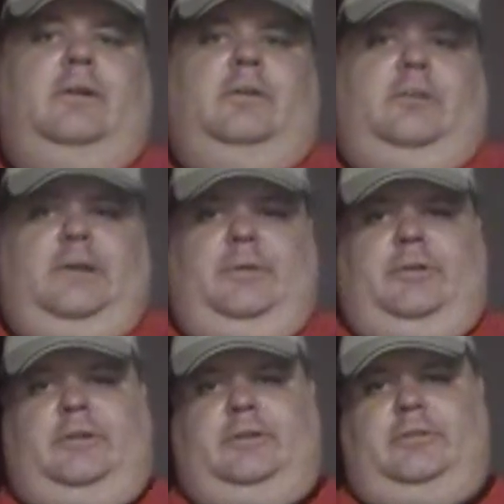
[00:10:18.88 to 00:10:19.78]
So
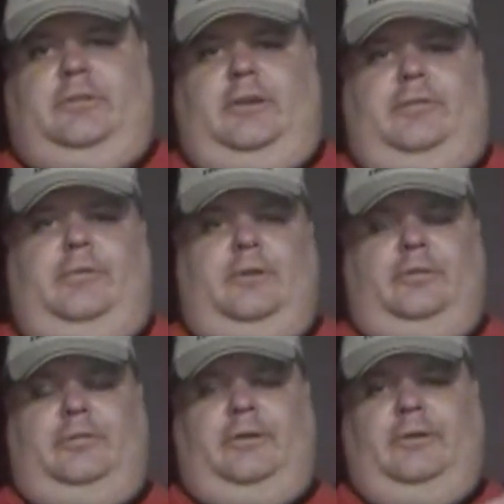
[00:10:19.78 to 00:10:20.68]
anyways, like to say, if you want
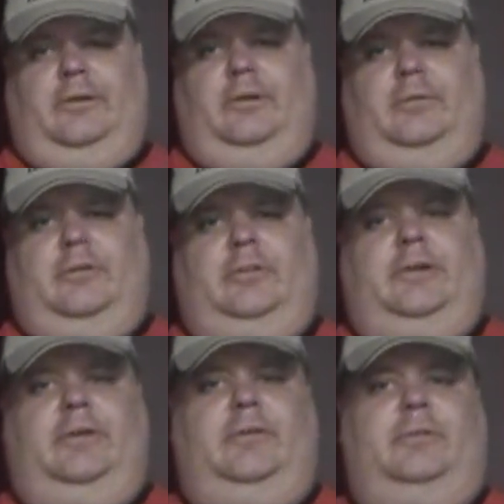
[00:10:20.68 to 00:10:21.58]
to follow along with this
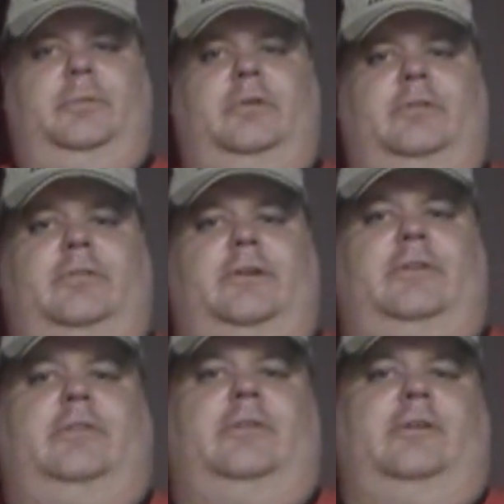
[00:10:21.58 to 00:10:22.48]
Calgary sports
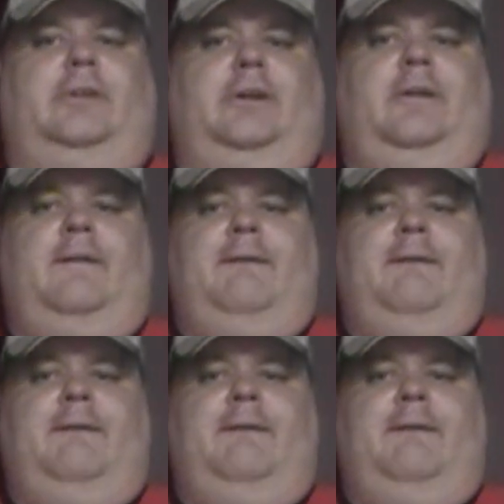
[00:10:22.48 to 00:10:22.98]
fan's journey,